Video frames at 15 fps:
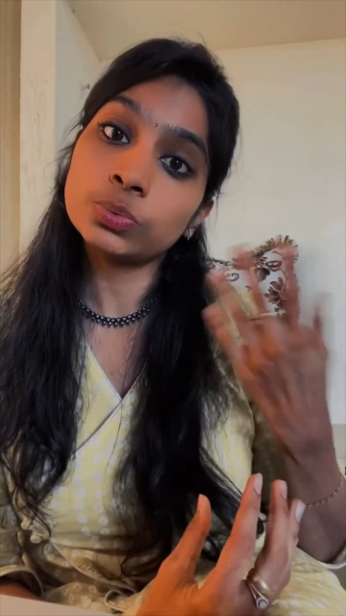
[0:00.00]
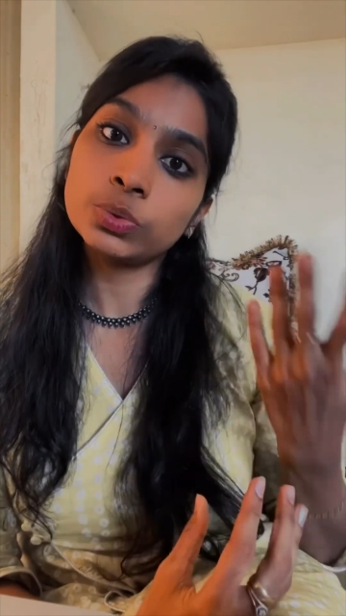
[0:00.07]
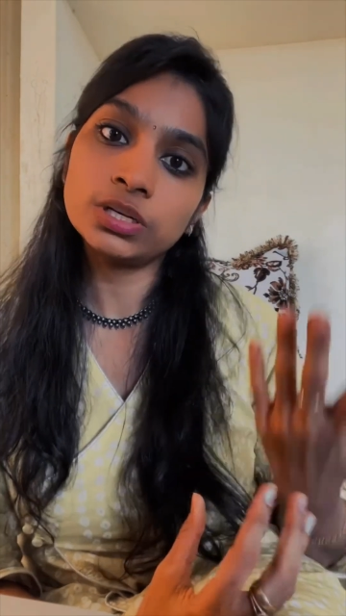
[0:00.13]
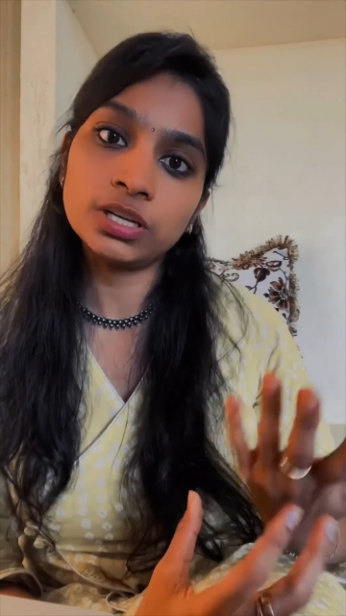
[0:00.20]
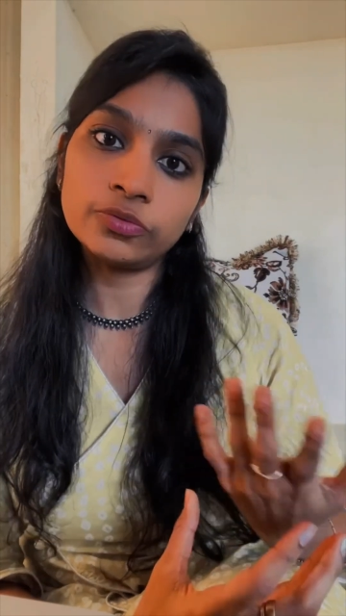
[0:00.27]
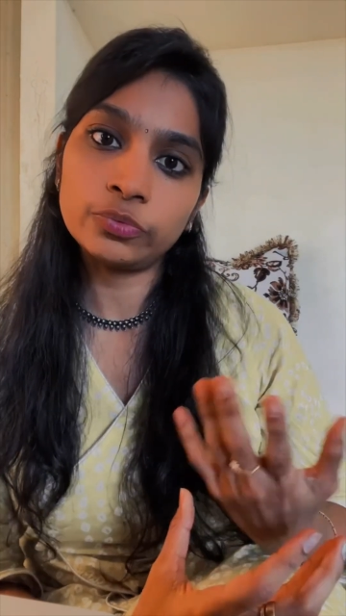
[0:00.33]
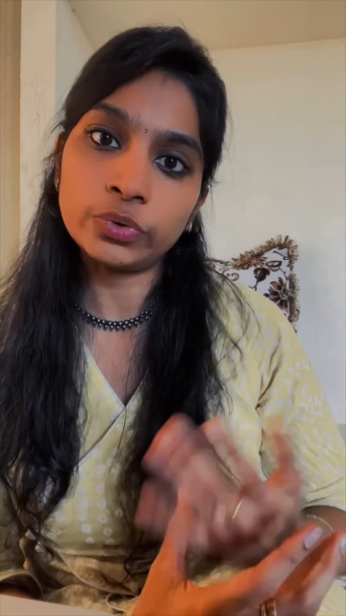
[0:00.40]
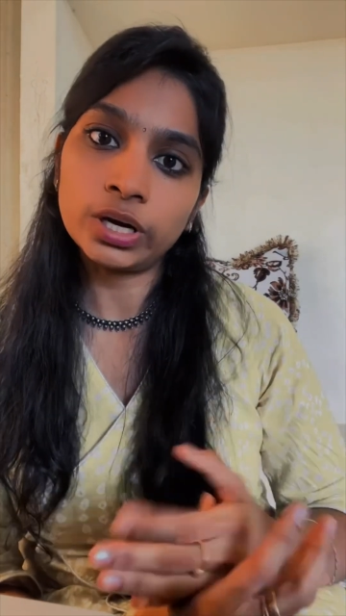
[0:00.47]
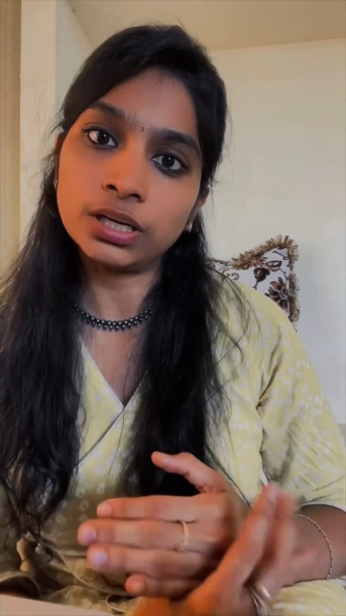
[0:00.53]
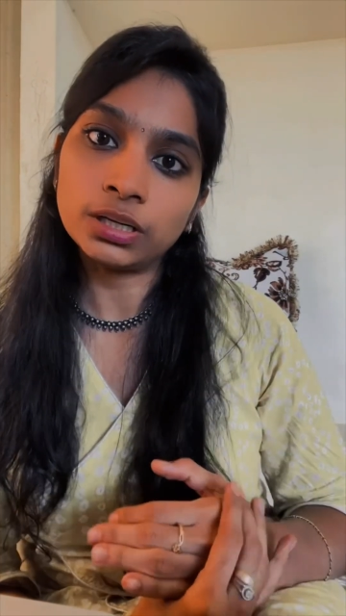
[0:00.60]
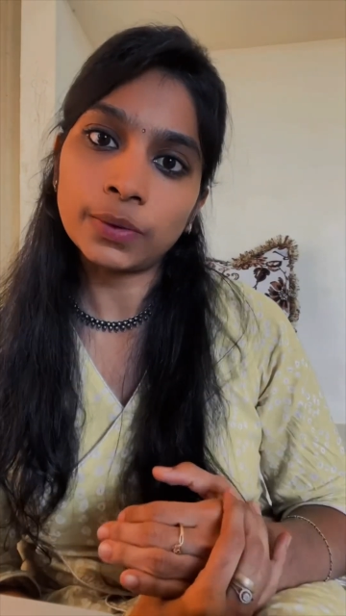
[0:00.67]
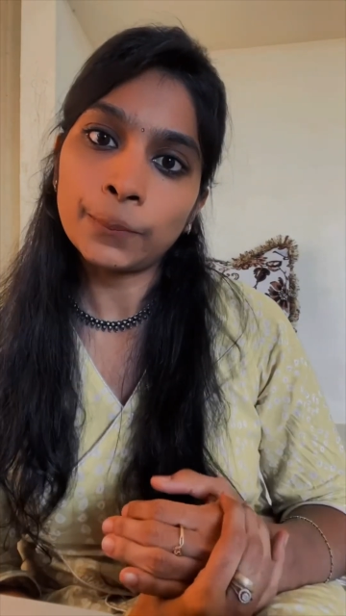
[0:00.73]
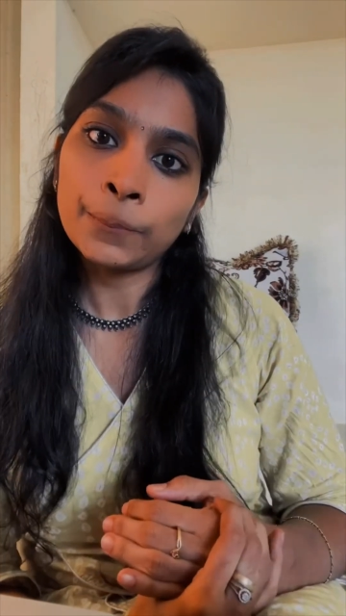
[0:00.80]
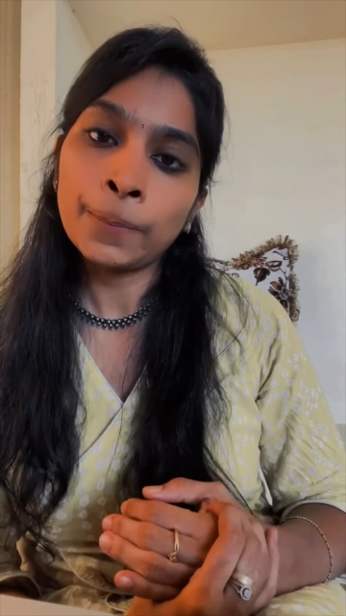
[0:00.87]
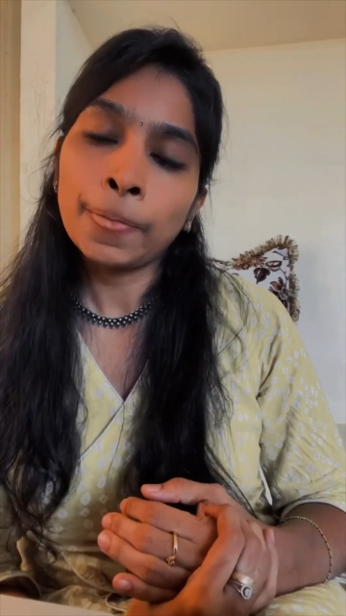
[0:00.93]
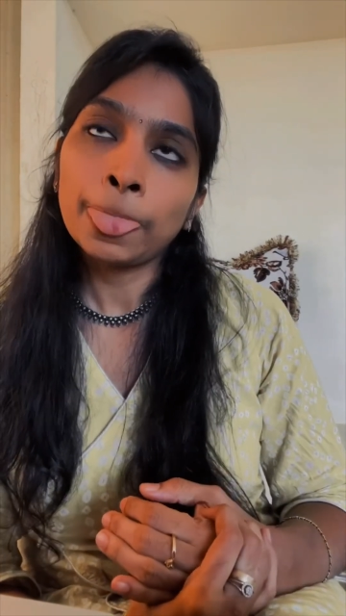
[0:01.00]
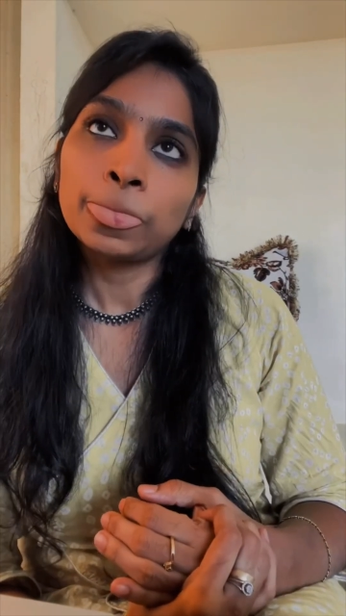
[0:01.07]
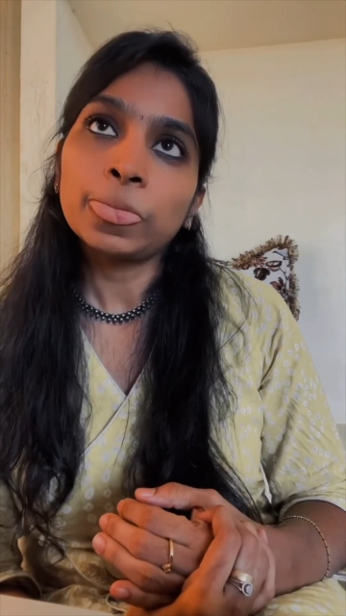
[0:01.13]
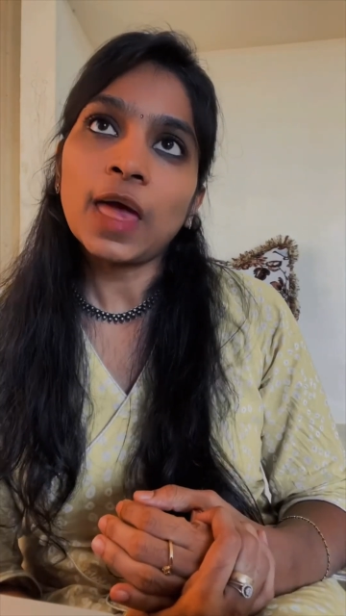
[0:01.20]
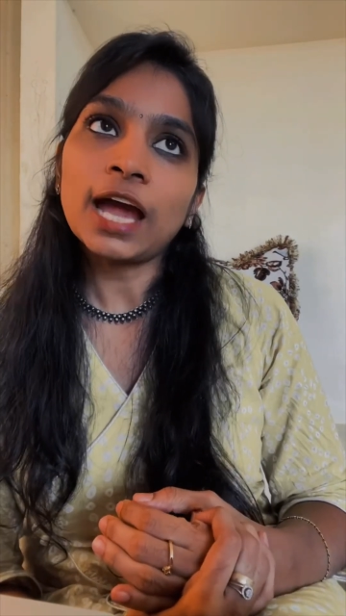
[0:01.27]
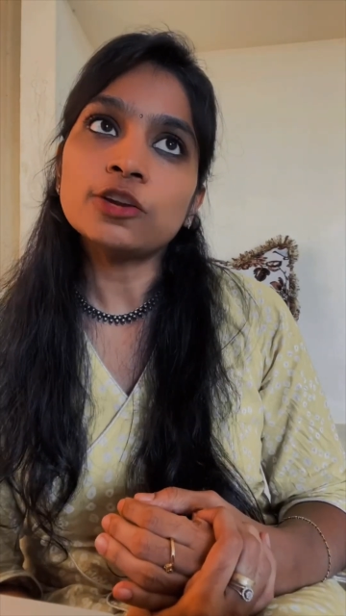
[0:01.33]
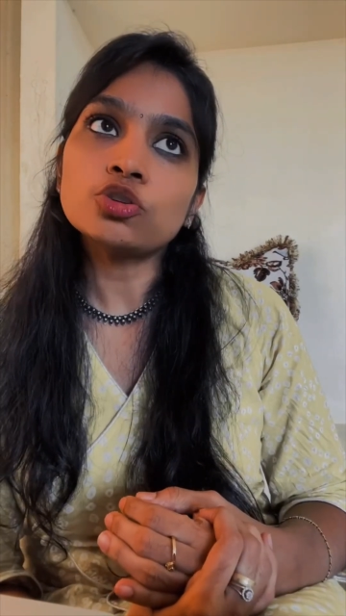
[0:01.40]
were different,
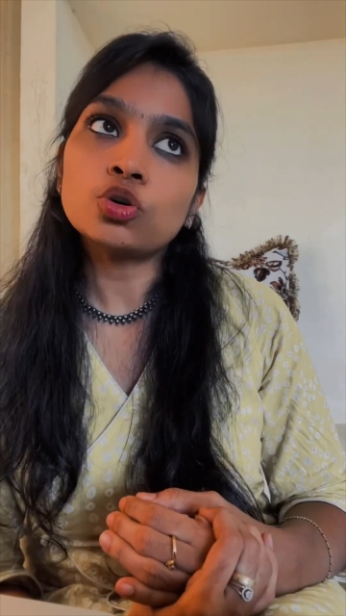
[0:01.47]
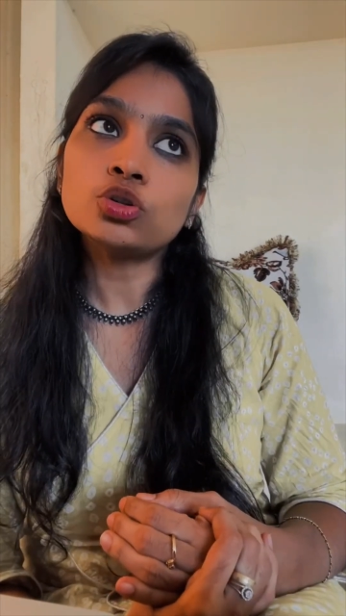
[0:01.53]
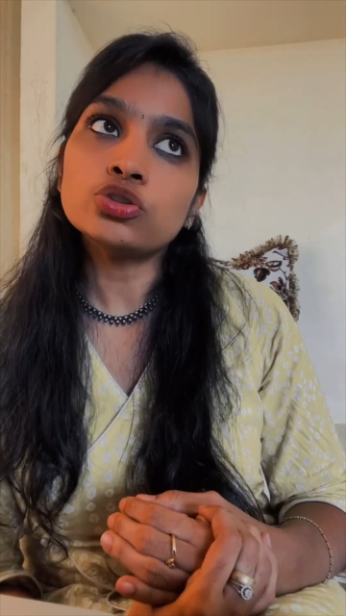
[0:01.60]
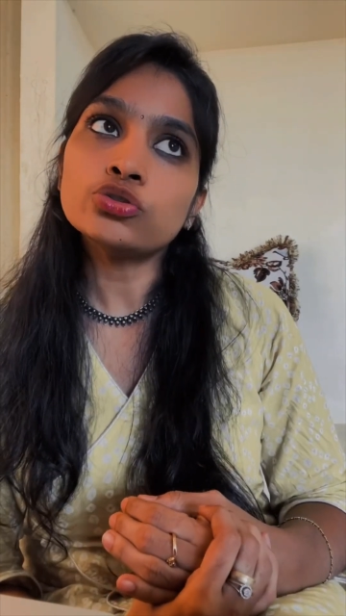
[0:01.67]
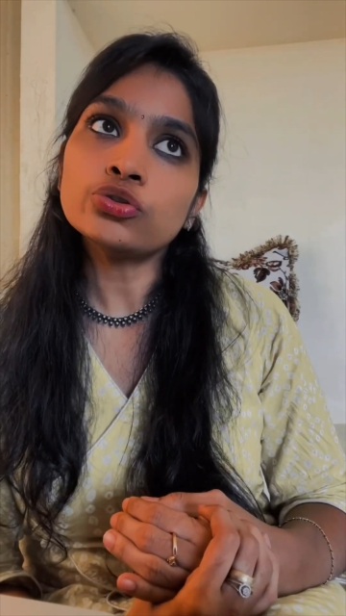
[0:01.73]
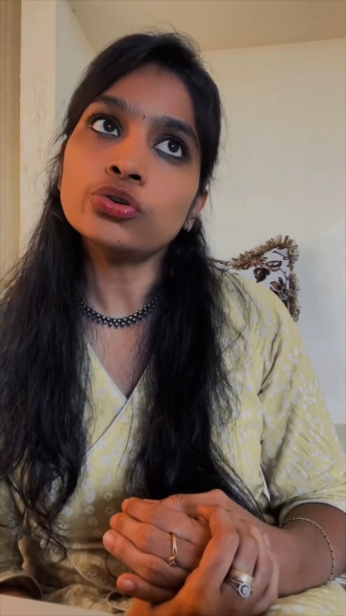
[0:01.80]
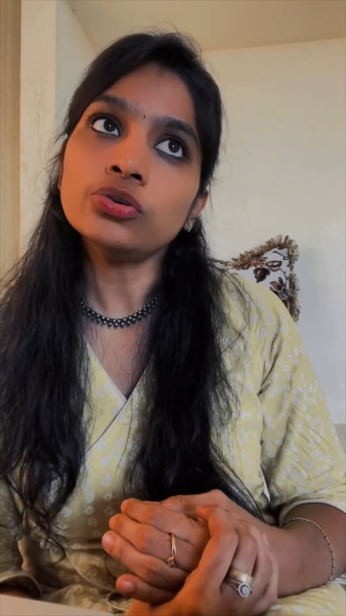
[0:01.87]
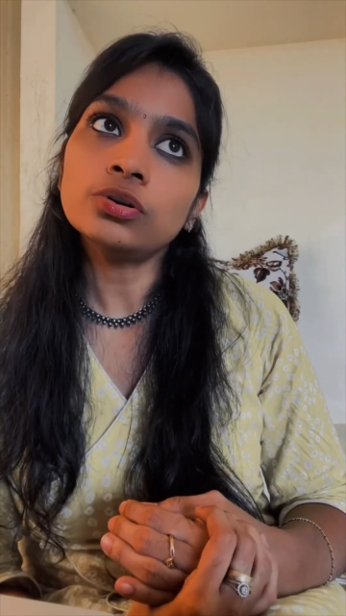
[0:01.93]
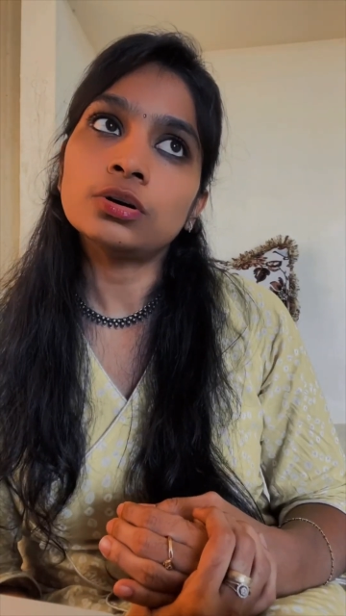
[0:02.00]
and also